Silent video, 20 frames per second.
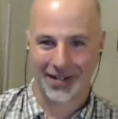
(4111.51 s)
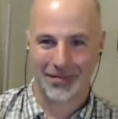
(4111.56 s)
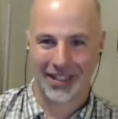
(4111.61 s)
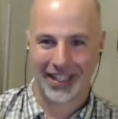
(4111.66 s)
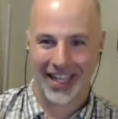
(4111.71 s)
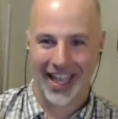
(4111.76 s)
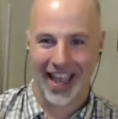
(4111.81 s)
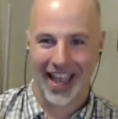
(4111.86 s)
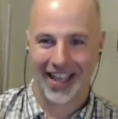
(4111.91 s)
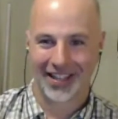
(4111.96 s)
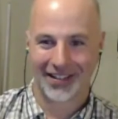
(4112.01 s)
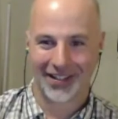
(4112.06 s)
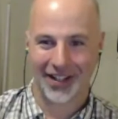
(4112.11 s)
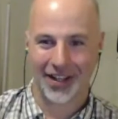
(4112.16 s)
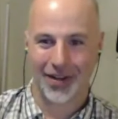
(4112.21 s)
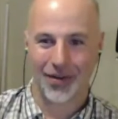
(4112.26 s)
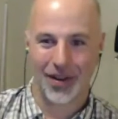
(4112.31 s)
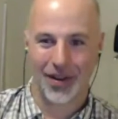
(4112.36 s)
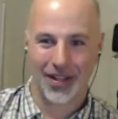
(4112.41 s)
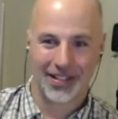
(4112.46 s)
But yeah, so
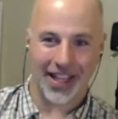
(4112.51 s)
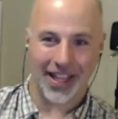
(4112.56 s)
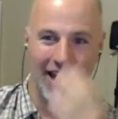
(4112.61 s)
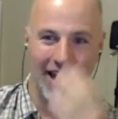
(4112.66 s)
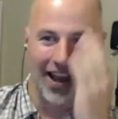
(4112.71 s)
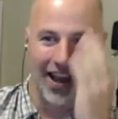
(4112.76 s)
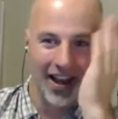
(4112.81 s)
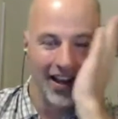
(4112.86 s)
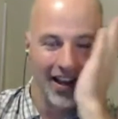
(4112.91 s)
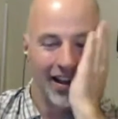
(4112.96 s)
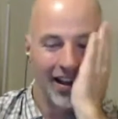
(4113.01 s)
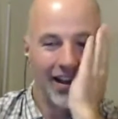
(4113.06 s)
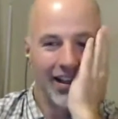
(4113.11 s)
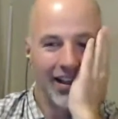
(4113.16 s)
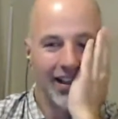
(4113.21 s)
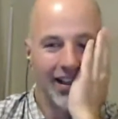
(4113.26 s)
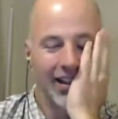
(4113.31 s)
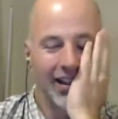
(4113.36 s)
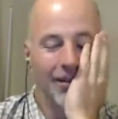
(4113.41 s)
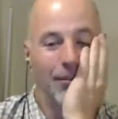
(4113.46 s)
it was.
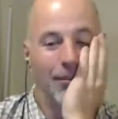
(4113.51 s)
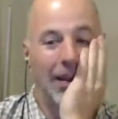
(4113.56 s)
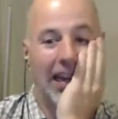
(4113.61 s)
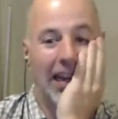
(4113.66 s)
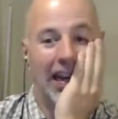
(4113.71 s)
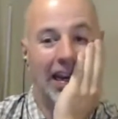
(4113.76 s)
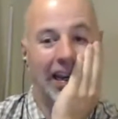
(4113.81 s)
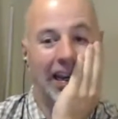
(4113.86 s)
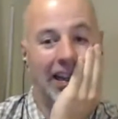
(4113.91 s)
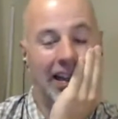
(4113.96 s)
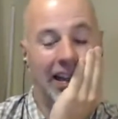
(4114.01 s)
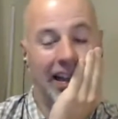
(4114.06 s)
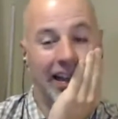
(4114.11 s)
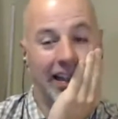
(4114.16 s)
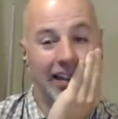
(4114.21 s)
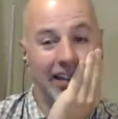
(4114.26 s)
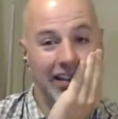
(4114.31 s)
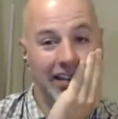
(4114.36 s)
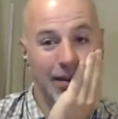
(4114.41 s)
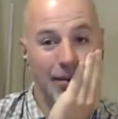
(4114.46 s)

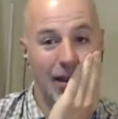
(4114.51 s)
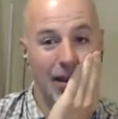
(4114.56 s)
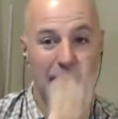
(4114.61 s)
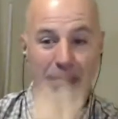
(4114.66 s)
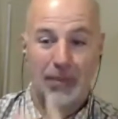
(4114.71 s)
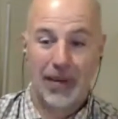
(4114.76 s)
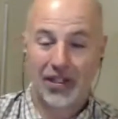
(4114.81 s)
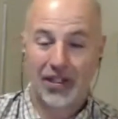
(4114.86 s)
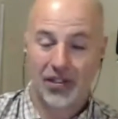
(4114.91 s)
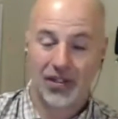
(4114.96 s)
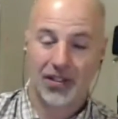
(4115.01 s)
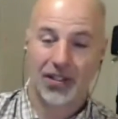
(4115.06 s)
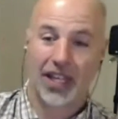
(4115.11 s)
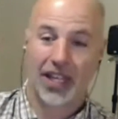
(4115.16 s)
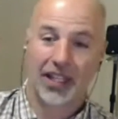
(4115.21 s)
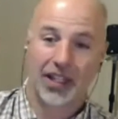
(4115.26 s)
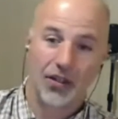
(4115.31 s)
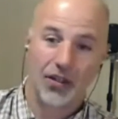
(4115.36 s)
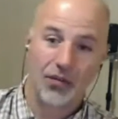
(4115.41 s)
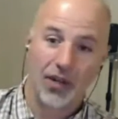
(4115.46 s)
And some of those pictures,
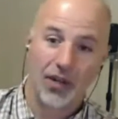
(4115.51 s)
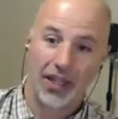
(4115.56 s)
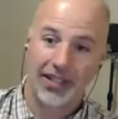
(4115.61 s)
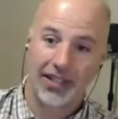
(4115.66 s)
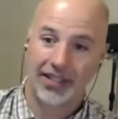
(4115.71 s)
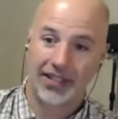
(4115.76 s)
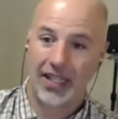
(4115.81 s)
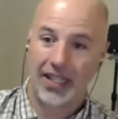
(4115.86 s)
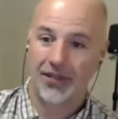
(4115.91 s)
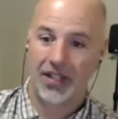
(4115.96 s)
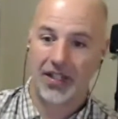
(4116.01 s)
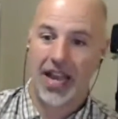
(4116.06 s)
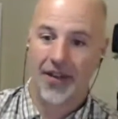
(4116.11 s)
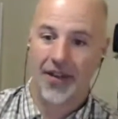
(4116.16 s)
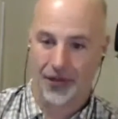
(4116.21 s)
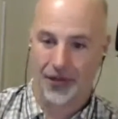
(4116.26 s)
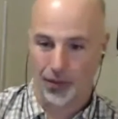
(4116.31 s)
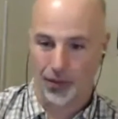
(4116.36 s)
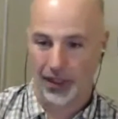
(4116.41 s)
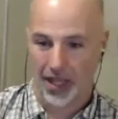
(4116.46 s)
you really see even
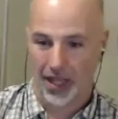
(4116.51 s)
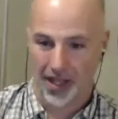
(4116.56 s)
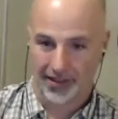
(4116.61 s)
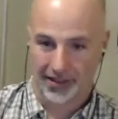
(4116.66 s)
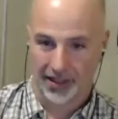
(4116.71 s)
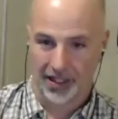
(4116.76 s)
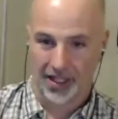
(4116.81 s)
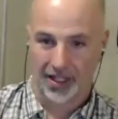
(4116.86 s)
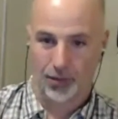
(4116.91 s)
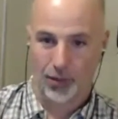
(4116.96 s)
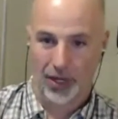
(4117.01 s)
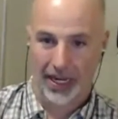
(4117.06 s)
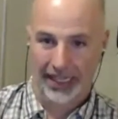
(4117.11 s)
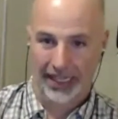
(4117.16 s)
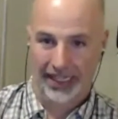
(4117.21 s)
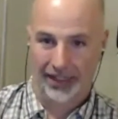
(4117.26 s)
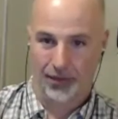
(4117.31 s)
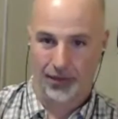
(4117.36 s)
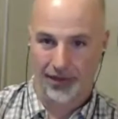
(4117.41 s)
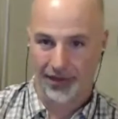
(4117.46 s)
after we lost a lot of weight,
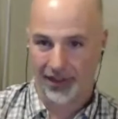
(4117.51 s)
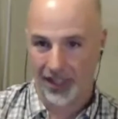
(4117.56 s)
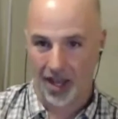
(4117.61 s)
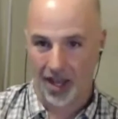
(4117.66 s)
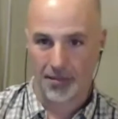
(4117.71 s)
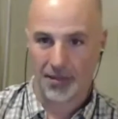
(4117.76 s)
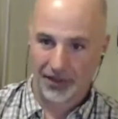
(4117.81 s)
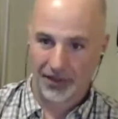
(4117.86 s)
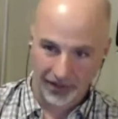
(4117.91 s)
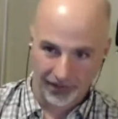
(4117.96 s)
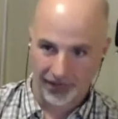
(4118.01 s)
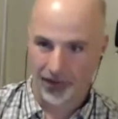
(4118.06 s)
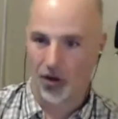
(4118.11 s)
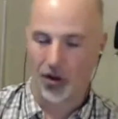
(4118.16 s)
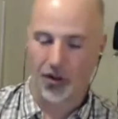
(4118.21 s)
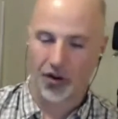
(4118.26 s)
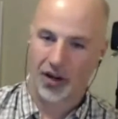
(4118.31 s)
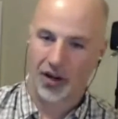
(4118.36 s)
we've come even further.